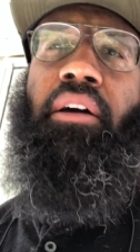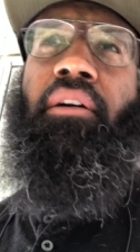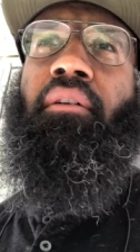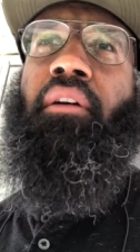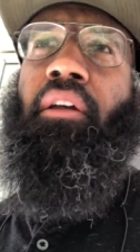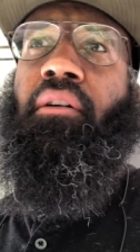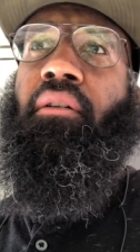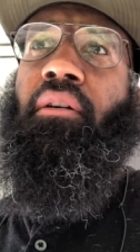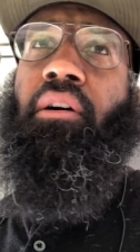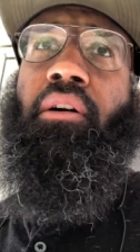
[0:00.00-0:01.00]
here, and
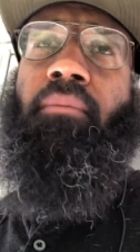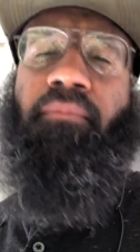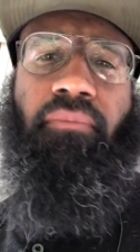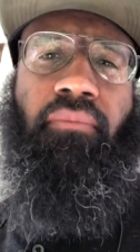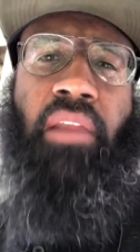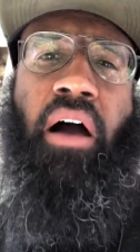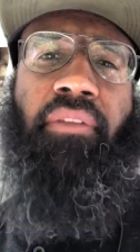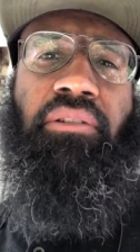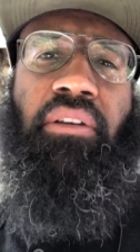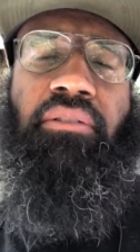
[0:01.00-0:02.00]
her uh, now
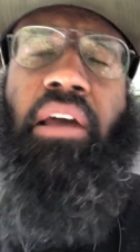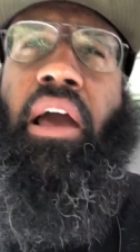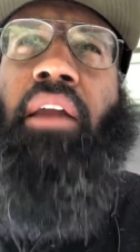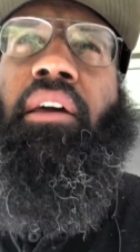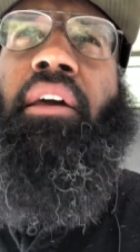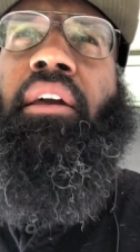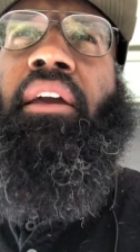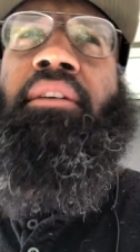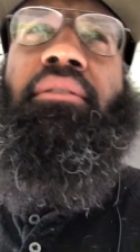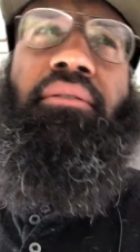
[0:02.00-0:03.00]
deceased dad he